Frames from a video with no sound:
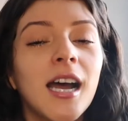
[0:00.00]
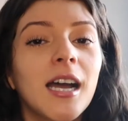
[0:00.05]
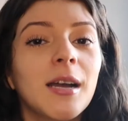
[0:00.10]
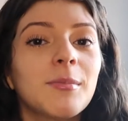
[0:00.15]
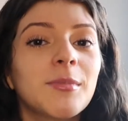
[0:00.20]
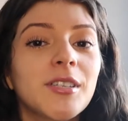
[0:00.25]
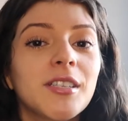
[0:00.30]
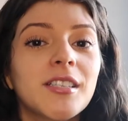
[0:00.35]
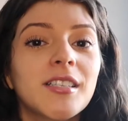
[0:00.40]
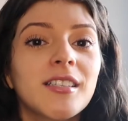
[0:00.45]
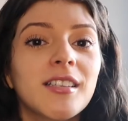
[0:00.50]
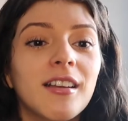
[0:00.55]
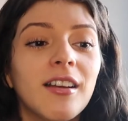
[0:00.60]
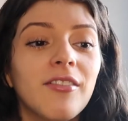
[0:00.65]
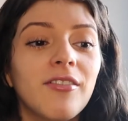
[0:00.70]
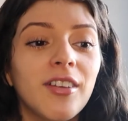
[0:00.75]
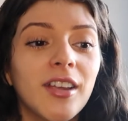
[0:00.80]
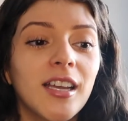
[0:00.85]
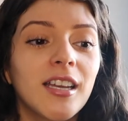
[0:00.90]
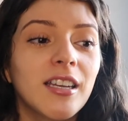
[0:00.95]
I'm just a
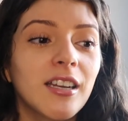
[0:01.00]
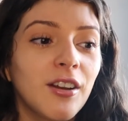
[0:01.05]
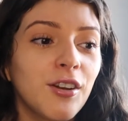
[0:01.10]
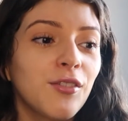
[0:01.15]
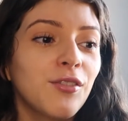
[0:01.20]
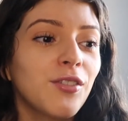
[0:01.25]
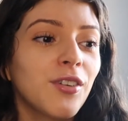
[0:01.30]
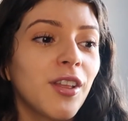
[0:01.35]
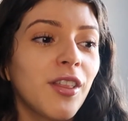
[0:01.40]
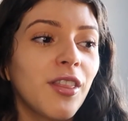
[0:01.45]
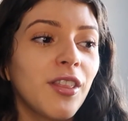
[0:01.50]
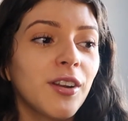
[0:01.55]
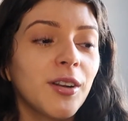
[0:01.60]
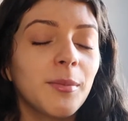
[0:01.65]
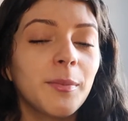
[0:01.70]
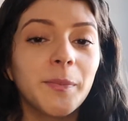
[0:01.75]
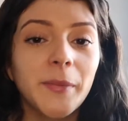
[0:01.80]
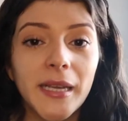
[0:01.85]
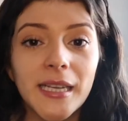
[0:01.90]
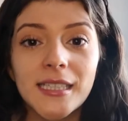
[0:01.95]
fan of their
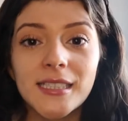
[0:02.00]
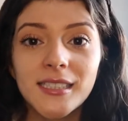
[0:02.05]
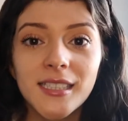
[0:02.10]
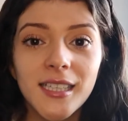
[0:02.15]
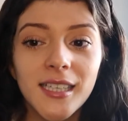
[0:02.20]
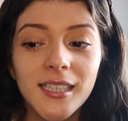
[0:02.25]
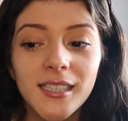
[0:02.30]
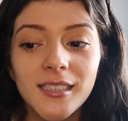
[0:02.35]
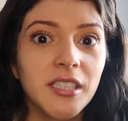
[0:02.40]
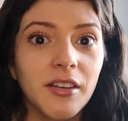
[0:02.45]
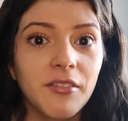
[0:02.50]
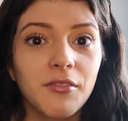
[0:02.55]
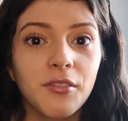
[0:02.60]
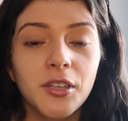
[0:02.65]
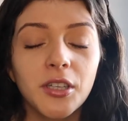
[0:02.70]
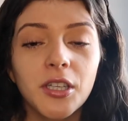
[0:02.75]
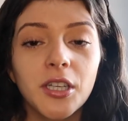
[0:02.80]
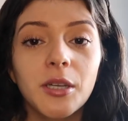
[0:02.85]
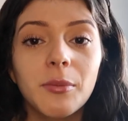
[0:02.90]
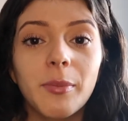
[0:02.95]
basics. have
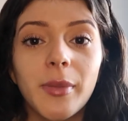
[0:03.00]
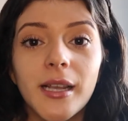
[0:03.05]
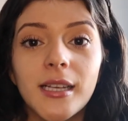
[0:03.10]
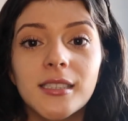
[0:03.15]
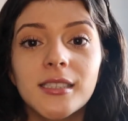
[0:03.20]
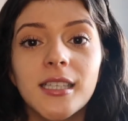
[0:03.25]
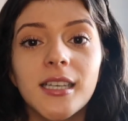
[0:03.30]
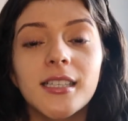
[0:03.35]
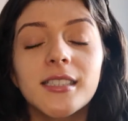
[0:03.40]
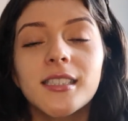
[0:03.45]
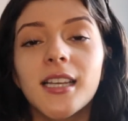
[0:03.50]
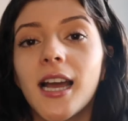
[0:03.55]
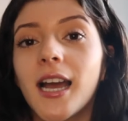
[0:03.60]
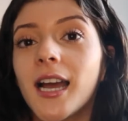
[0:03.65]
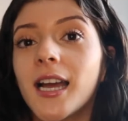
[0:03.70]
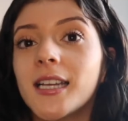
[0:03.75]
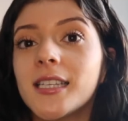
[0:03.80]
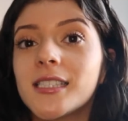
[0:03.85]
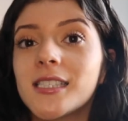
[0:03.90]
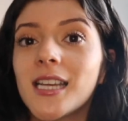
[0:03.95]
really good basics
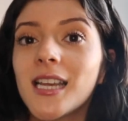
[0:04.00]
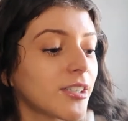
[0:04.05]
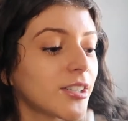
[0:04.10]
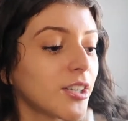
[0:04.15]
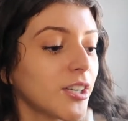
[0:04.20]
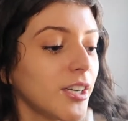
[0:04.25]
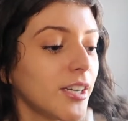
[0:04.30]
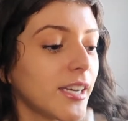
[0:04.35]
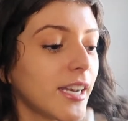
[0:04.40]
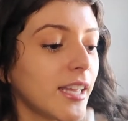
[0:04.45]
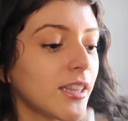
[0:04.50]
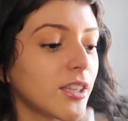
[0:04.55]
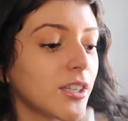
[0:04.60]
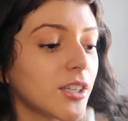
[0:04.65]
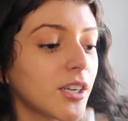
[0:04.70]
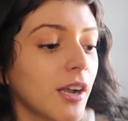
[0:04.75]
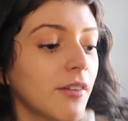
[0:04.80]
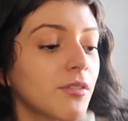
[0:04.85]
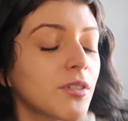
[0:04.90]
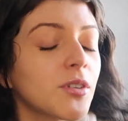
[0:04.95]
and they're good and they're
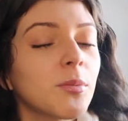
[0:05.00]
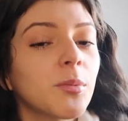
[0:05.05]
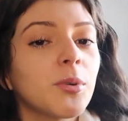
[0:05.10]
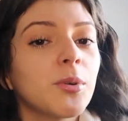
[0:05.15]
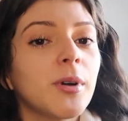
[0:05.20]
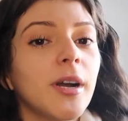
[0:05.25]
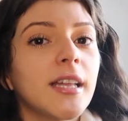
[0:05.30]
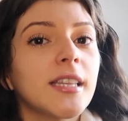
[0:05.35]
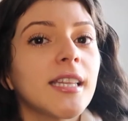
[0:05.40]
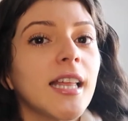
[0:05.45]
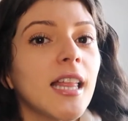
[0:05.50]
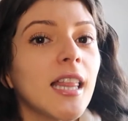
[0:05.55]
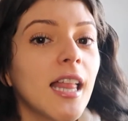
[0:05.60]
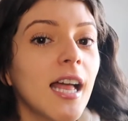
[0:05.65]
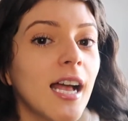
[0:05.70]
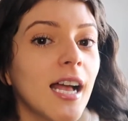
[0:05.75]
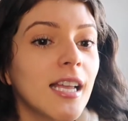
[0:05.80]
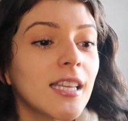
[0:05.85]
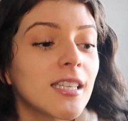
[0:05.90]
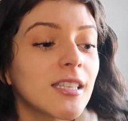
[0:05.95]
comfortable and they
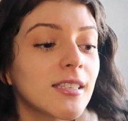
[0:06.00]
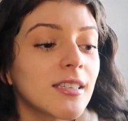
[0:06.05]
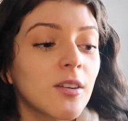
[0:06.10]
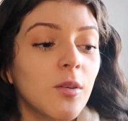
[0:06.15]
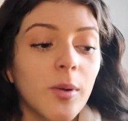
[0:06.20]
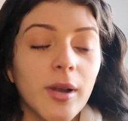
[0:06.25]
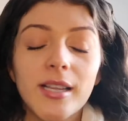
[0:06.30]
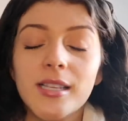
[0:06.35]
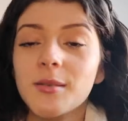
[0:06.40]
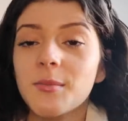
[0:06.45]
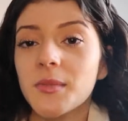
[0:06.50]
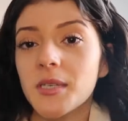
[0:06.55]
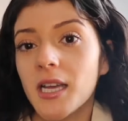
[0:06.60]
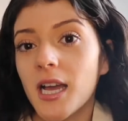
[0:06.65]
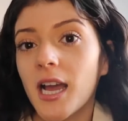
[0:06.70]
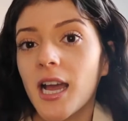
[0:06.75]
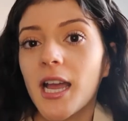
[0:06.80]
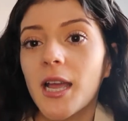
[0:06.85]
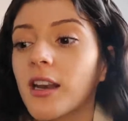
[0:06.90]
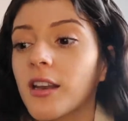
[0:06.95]
last quite some
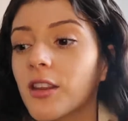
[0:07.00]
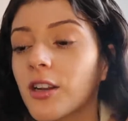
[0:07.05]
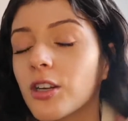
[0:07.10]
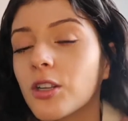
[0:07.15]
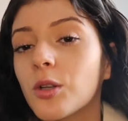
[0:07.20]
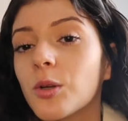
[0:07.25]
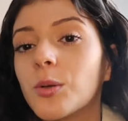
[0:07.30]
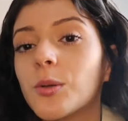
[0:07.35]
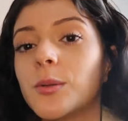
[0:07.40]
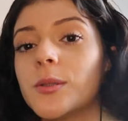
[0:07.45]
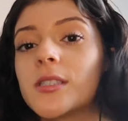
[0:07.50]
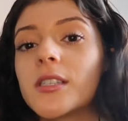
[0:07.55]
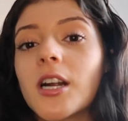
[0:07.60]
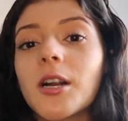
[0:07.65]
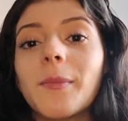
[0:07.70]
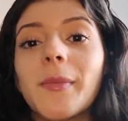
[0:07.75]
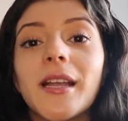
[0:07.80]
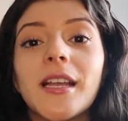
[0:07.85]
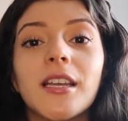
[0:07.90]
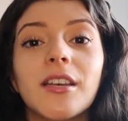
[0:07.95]
time. Their clothes are
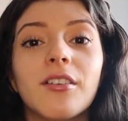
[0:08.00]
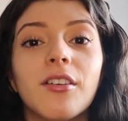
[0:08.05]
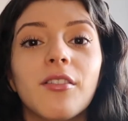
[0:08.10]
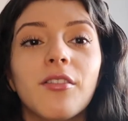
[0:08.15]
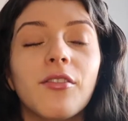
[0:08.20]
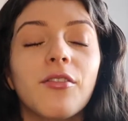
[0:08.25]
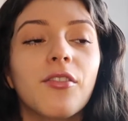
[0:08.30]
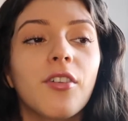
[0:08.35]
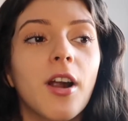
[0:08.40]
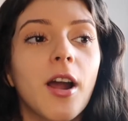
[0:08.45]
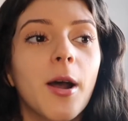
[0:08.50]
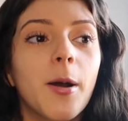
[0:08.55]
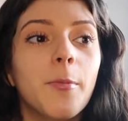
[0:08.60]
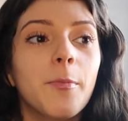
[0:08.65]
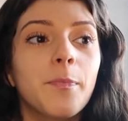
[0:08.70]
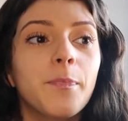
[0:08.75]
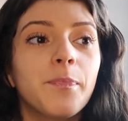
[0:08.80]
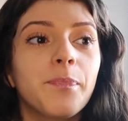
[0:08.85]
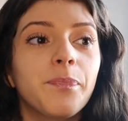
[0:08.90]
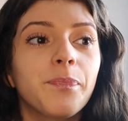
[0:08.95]
made
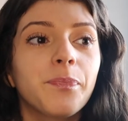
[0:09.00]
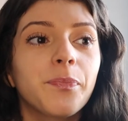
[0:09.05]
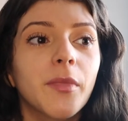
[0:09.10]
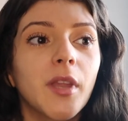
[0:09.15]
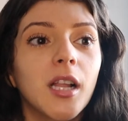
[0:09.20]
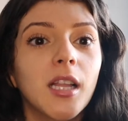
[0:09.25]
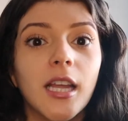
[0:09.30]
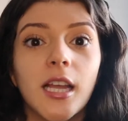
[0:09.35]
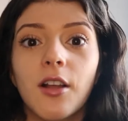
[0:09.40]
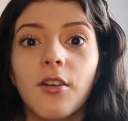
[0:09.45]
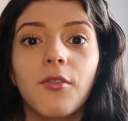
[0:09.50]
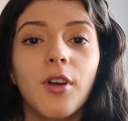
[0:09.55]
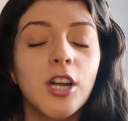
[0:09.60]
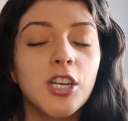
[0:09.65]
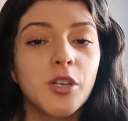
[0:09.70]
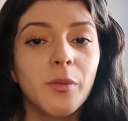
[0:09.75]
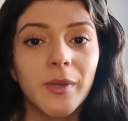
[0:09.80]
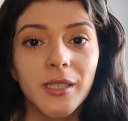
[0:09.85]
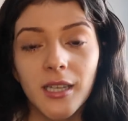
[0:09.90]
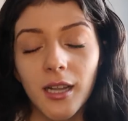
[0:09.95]
from like
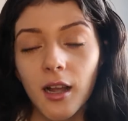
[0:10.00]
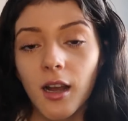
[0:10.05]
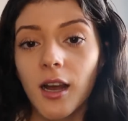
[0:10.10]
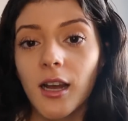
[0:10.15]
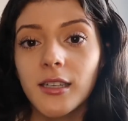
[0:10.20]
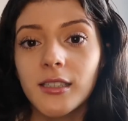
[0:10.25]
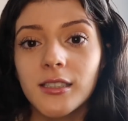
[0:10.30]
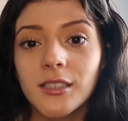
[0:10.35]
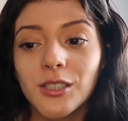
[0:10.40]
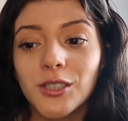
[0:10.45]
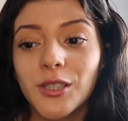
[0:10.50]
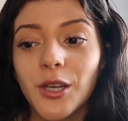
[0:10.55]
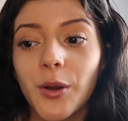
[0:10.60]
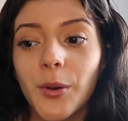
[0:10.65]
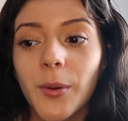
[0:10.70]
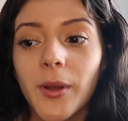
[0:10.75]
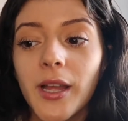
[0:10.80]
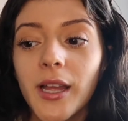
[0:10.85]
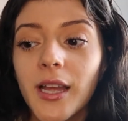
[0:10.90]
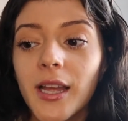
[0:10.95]
100% cotton.
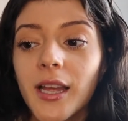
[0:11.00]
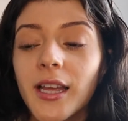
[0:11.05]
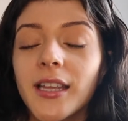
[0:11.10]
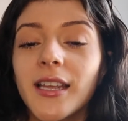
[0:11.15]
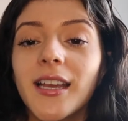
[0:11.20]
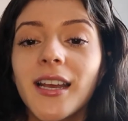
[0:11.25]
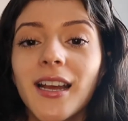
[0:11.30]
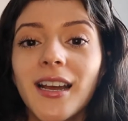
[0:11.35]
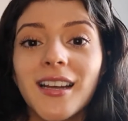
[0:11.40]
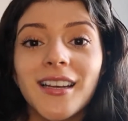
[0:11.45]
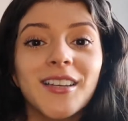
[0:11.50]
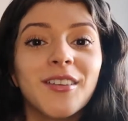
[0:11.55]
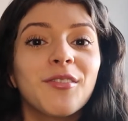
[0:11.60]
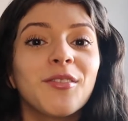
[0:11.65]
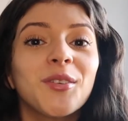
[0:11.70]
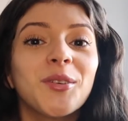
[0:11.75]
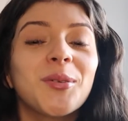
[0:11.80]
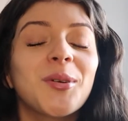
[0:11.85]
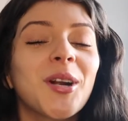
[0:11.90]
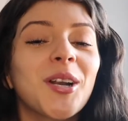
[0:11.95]
So yeah, if
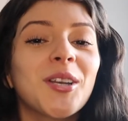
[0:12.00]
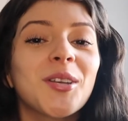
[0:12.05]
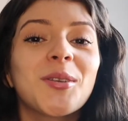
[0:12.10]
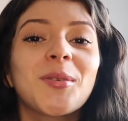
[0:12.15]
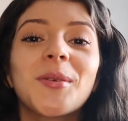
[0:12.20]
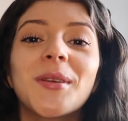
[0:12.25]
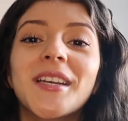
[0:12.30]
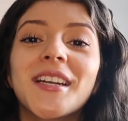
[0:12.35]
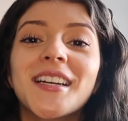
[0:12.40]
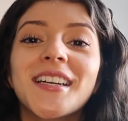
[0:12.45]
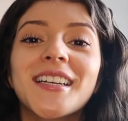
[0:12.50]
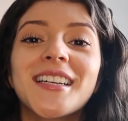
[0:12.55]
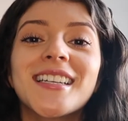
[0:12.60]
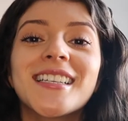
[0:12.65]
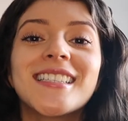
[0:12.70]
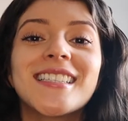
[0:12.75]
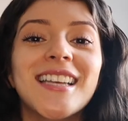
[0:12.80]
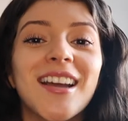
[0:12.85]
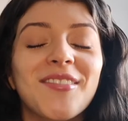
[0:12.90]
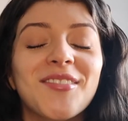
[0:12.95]
you are new here,
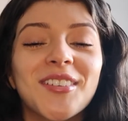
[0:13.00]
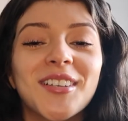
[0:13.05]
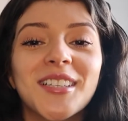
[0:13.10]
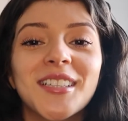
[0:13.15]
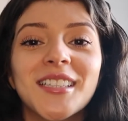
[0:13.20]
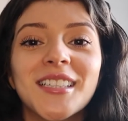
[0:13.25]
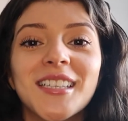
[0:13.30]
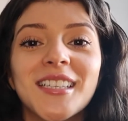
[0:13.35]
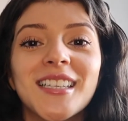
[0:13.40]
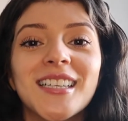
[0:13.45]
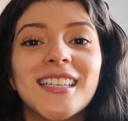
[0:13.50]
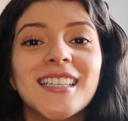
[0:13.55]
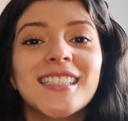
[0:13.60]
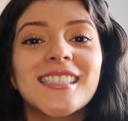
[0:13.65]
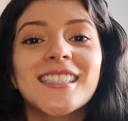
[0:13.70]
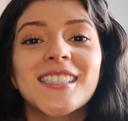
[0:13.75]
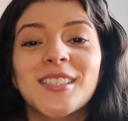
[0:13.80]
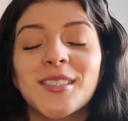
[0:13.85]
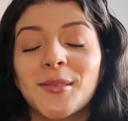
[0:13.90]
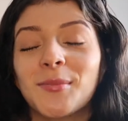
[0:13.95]
definitely
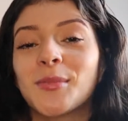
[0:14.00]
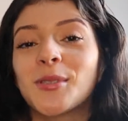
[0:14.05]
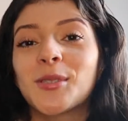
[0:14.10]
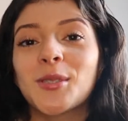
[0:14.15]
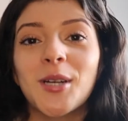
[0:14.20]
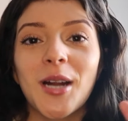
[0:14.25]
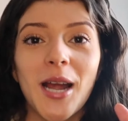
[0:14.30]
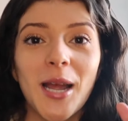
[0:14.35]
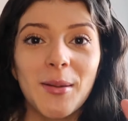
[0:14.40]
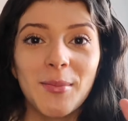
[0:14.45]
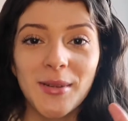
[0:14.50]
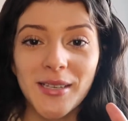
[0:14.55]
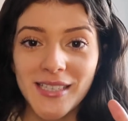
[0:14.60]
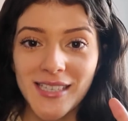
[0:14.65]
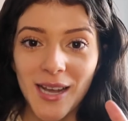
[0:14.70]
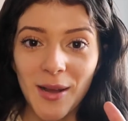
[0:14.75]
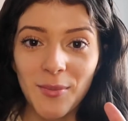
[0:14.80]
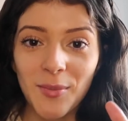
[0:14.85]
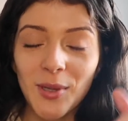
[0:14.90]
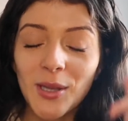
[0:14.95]
subscribe
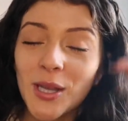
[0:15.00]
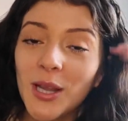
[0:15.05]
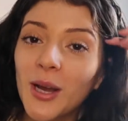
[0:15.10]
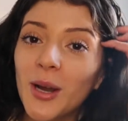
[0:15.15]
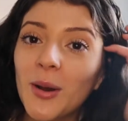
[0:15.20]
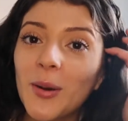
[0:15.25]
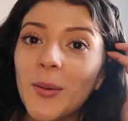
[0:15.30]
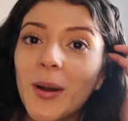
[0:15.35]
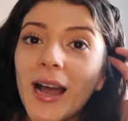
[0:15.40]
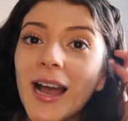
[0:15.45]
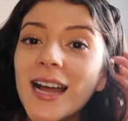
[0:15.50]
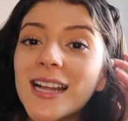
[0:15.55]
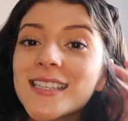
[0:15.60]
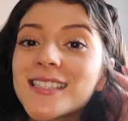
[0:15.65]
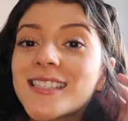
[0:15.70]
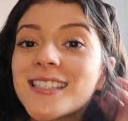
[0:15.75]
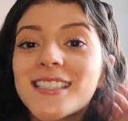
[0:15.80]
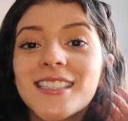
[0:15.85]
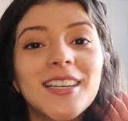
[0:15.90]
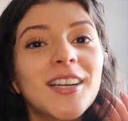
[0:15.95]
down below and
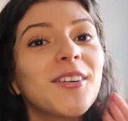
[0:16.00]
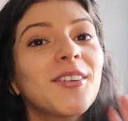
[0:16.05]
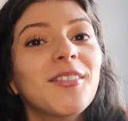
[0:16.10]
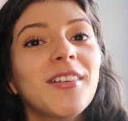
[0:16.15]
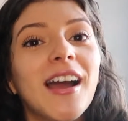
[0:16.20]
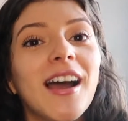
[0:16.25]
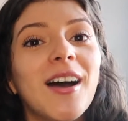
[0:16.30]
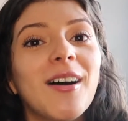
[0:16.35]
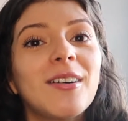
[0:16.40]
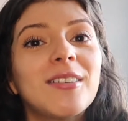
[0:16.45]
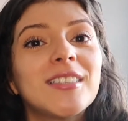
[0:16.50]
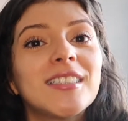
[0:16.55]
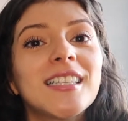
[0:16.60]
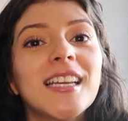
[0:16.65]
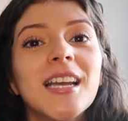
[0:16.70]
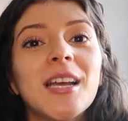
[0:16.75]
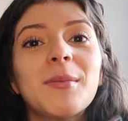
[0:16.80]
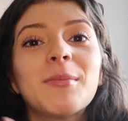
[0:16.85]
stick around.